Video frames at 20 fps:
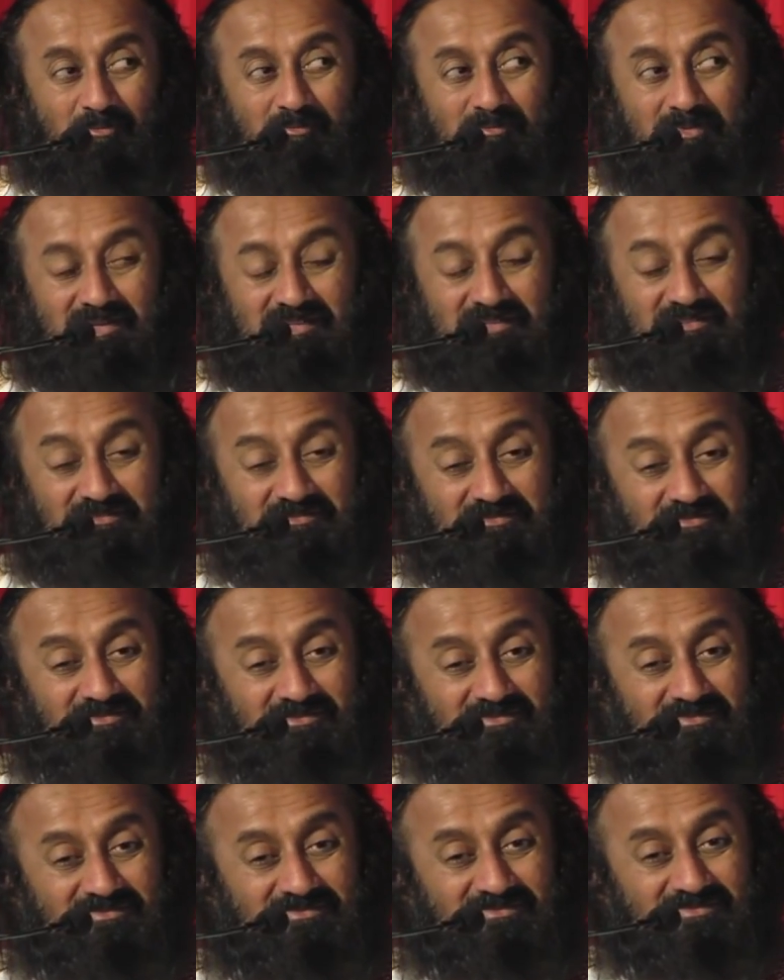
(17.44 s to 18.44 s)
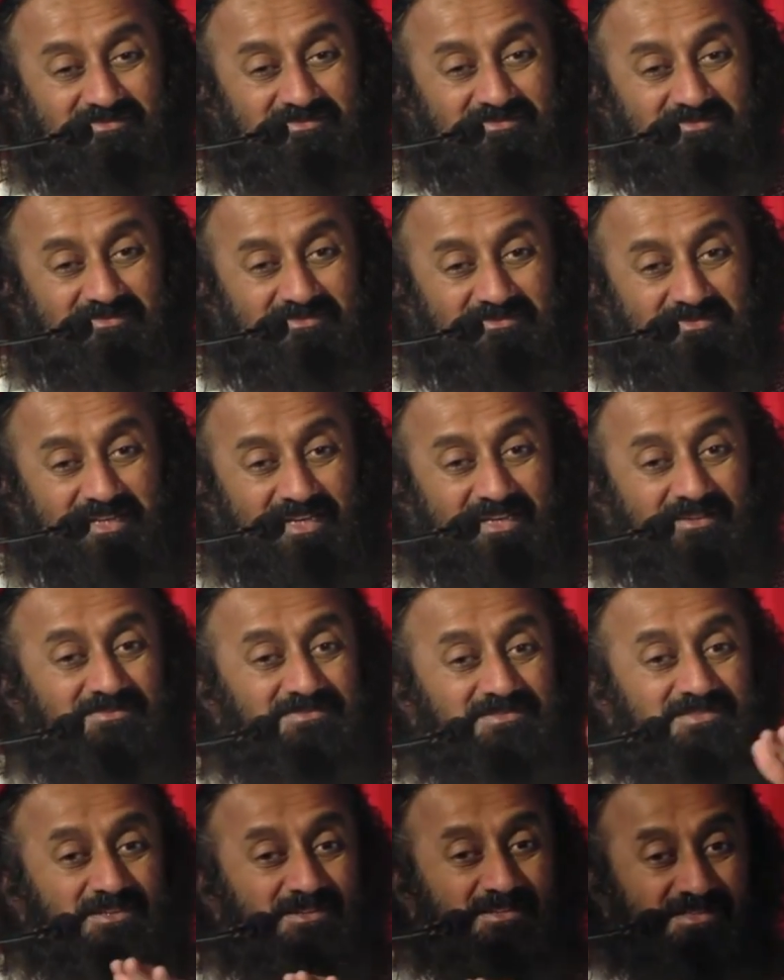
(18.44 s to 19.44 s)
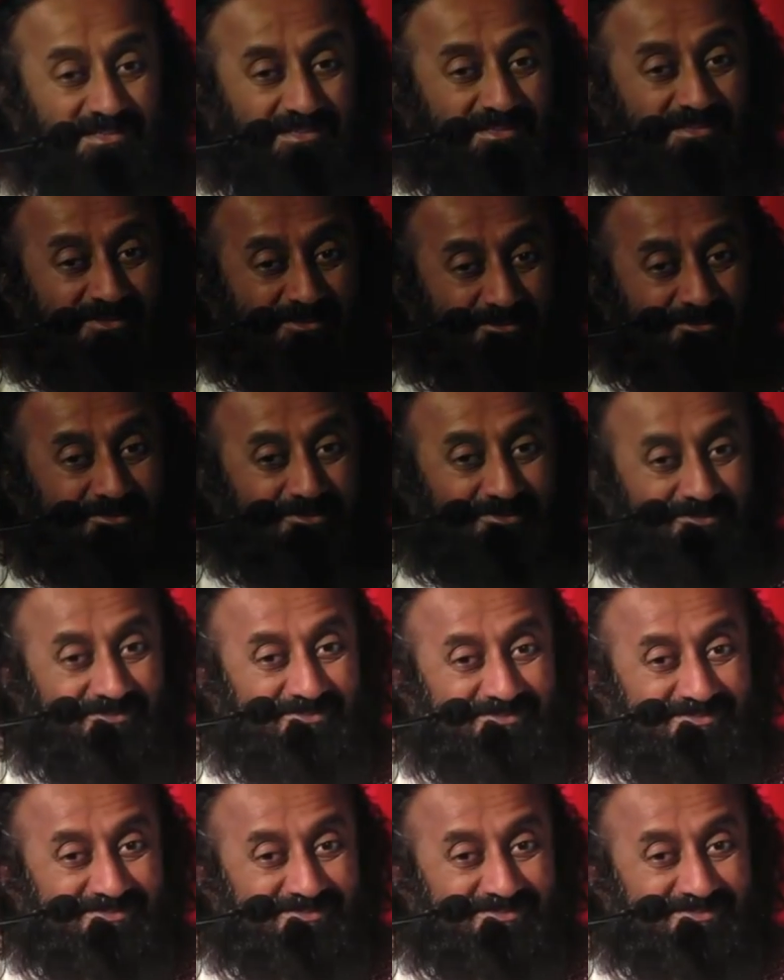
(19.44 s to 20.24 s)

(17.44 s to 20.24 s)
But the waves are here, no?